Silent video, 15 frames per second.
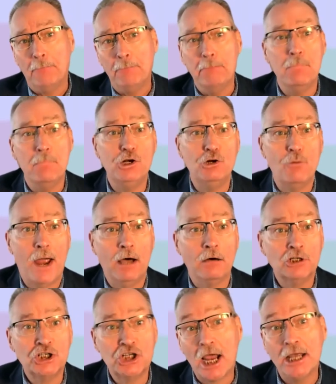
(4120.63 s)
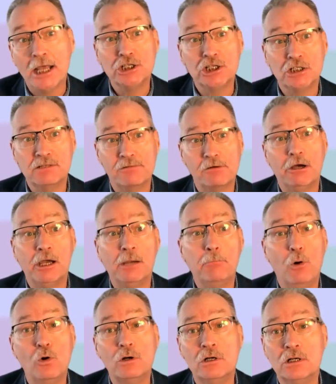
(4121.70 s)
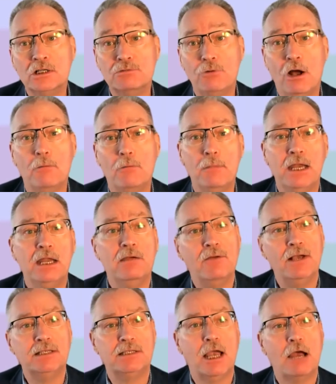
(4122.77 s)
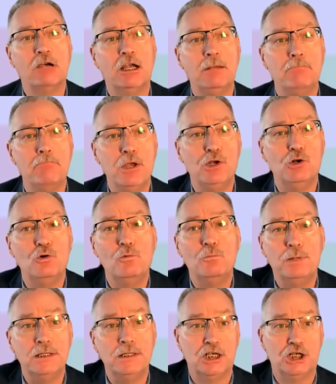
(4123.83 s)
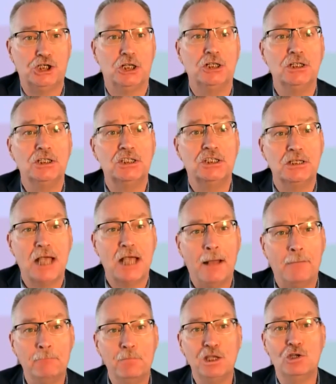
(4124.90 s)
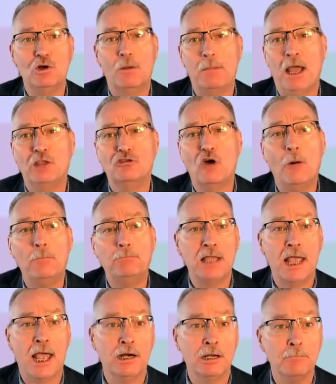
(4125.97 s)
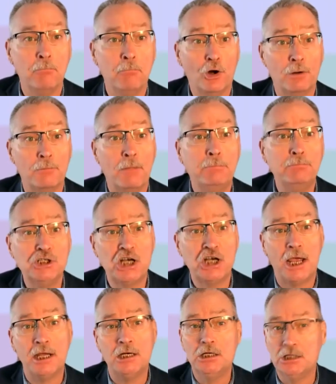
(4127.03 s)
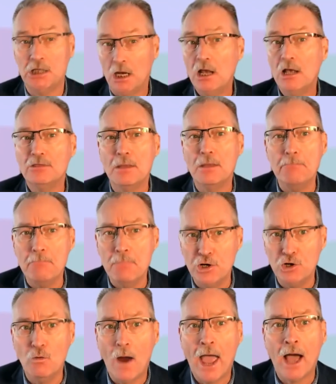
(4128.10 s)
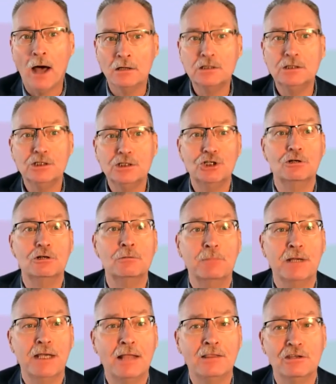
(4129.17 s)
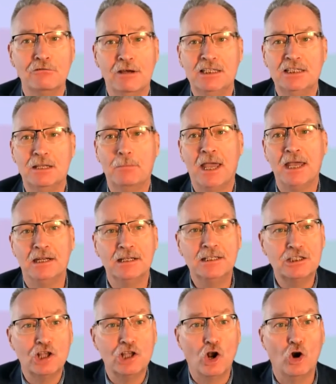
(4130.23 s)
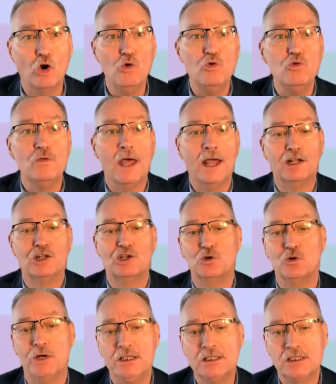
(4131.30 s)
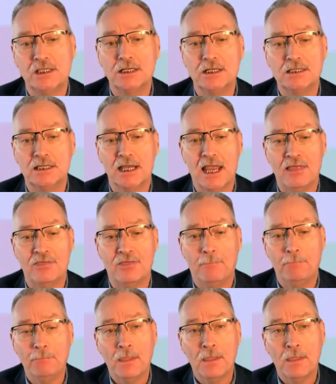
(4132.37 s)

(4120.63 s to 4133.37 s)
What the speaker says: Middle-out change is very important as well. Many of us are in middle positions. We talk about top-down and bottom-up change. The middle-out shouldn't be underestimated. It's the glue that joins things together.